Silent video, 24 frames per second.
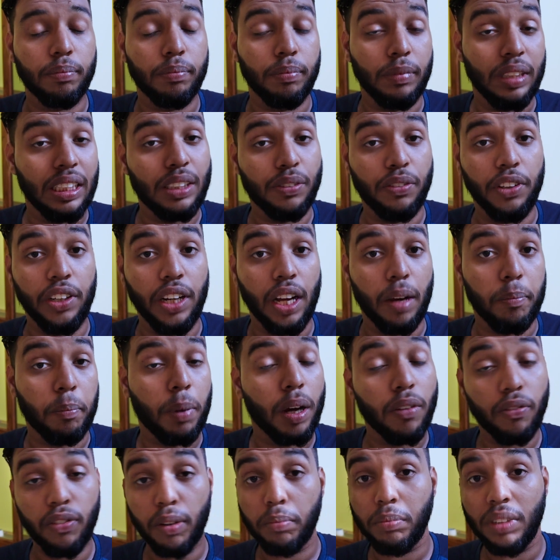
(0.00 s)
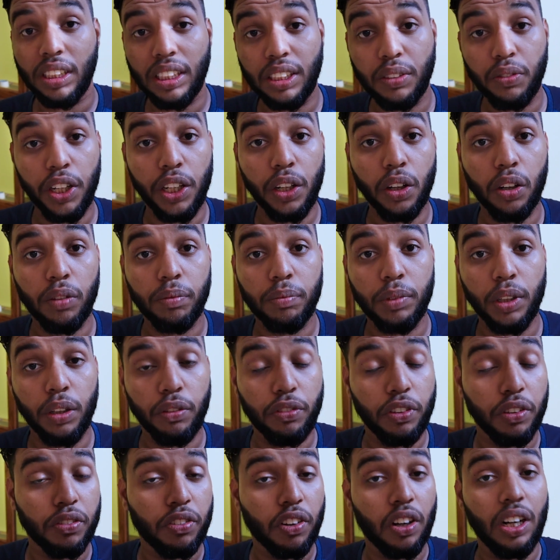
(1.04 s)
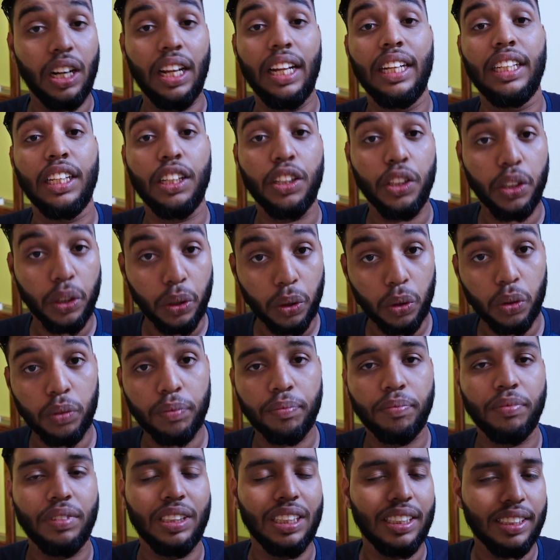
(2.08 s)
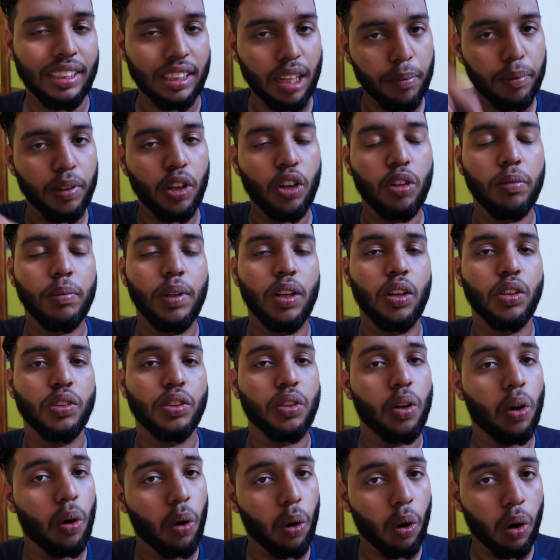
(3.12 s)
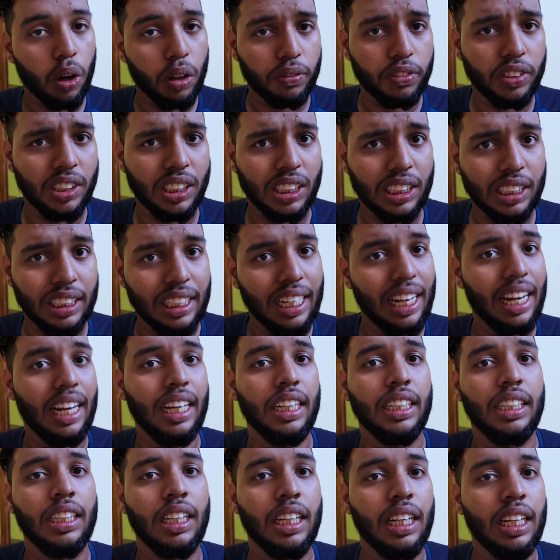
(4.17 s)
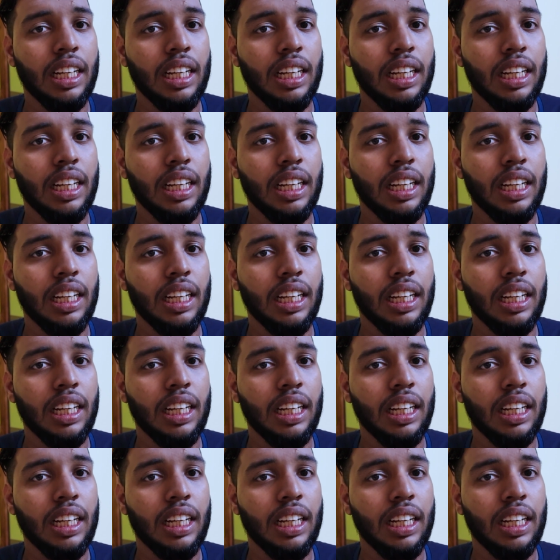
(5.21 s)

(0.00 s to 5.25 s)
this video, apart from this video, if you found anything new, just comment down below so all of us can